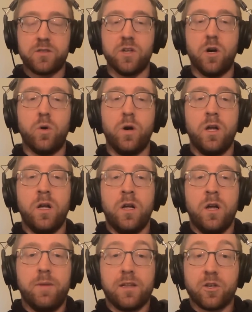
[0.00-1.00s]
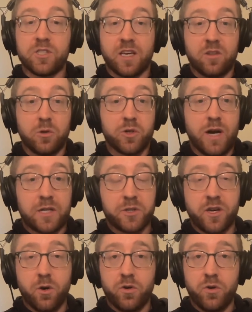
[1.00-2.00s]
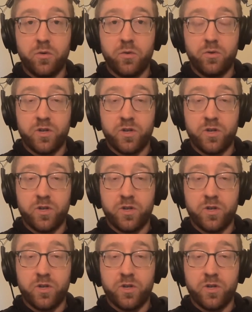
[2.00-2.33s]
So it looks like those are actually going to